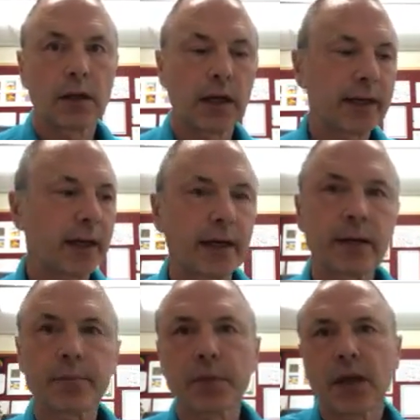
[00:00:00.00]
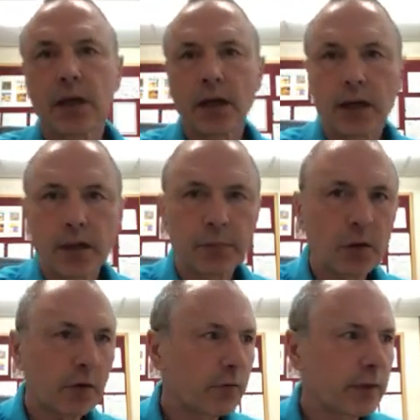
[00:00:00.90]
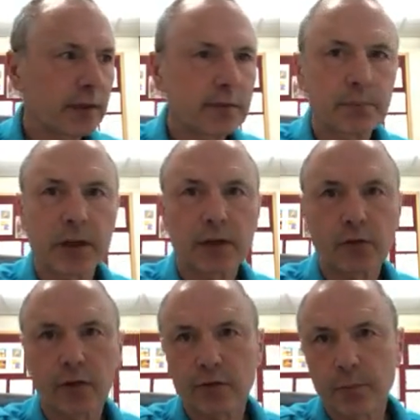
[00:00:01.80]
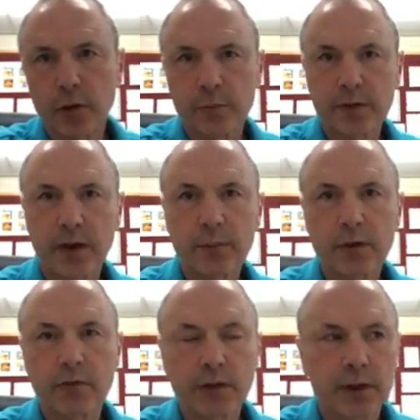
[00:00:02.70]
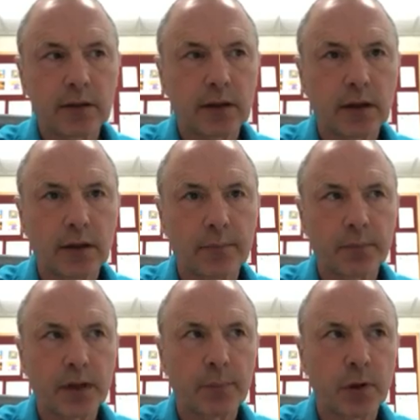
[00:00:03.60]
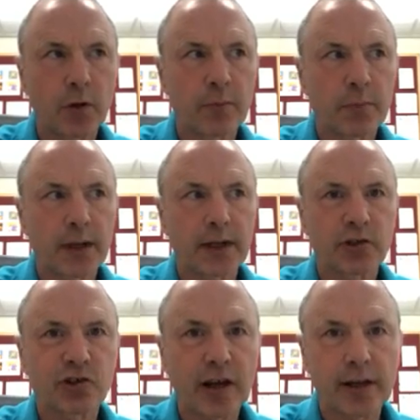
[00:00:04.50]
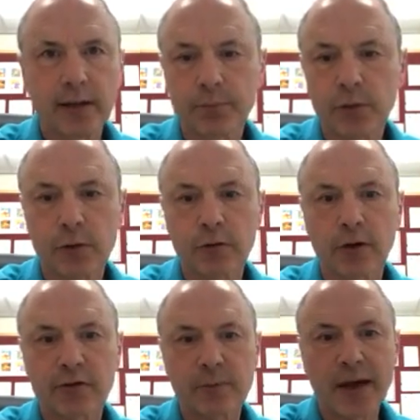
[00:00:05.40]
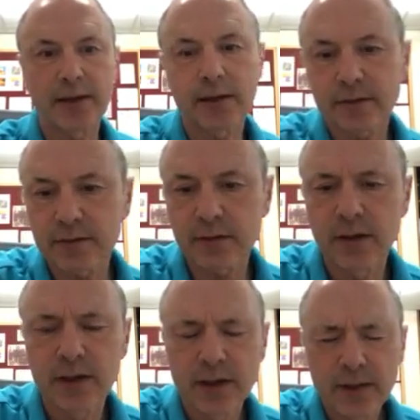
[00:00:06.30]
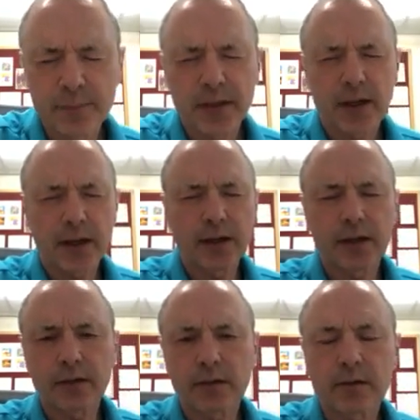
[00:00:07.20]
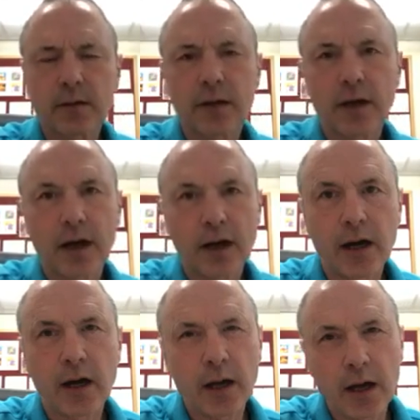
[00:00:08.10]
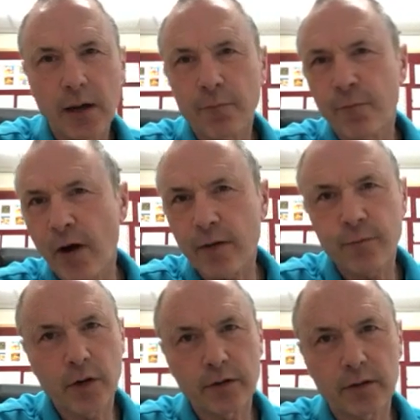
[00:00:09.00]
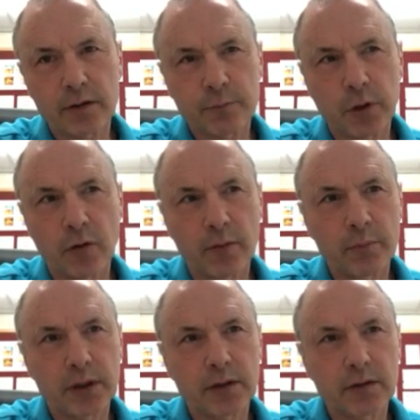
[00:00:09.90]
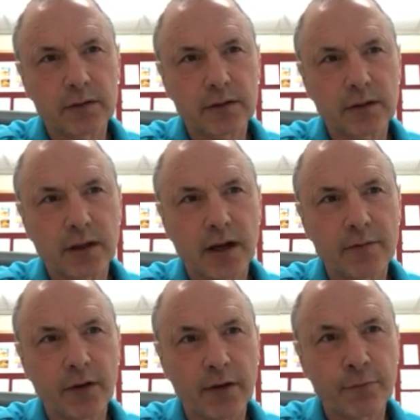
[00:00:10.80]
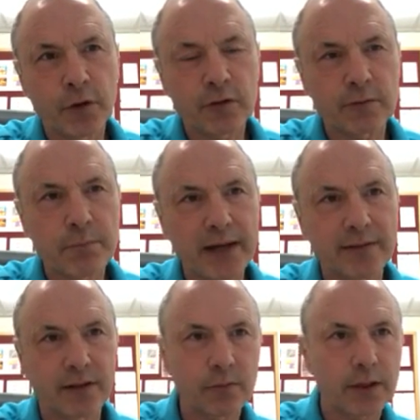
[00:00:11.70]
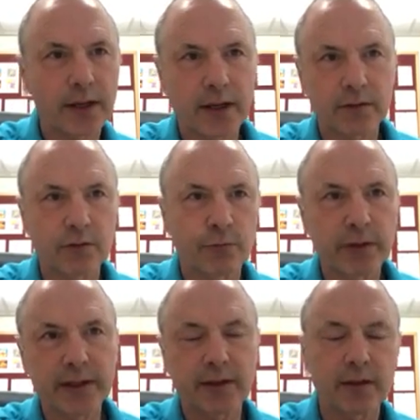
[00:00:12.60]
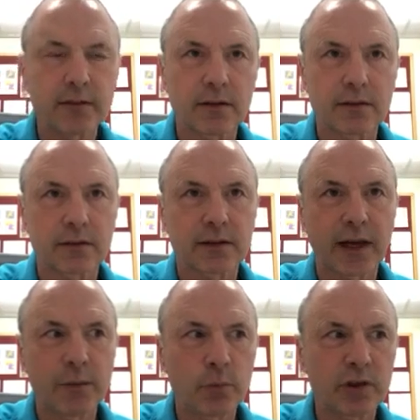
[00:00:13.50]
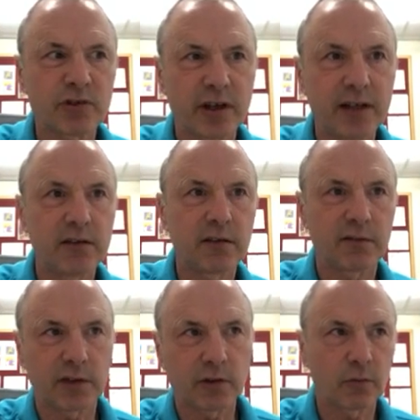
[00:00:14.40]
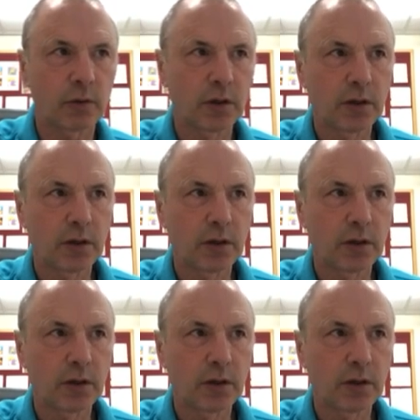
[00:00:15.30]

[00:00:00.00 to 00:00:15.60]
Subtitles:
Hi, gang. I'm not going to read Michael Rosen's poem today. I'm going to read a poem by Shelley called Ozymandias. And I'm very fond of this poem because I first met it when I had to read it at a Cambridge interview